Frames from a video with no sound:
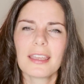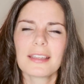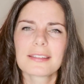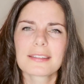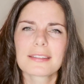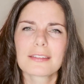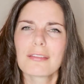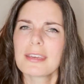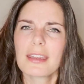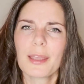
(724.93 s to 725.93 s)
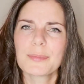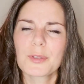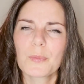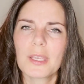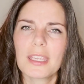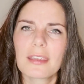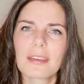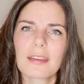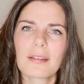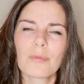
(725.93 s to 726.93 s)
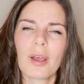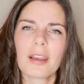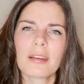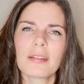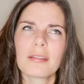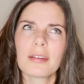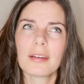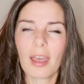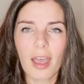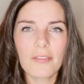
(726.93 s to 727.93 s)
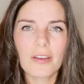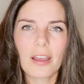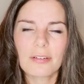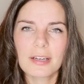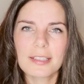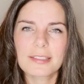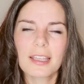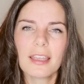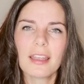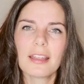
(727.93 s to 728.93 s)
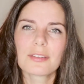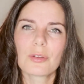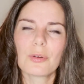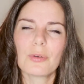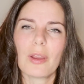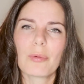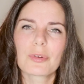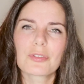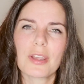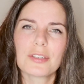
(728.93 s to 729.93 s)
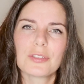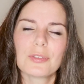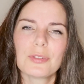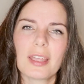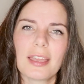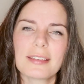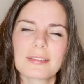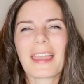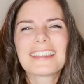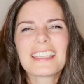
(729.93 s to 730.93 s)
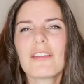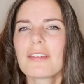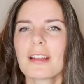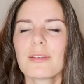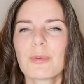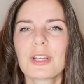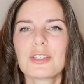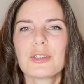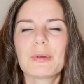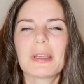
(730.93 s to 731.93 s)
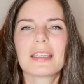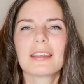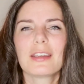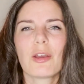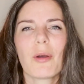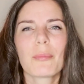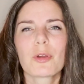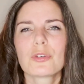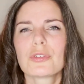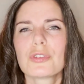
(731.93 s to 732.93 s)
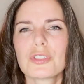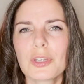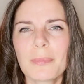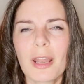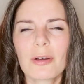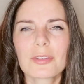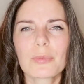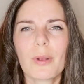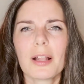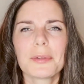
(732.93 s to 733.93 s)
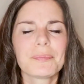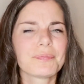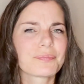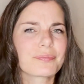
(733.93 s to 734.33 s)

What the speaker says: It's 3 times a week, 1.5 hours. So I will try to do that. I definitely want to do it. You know, I'm going to the gym now as well,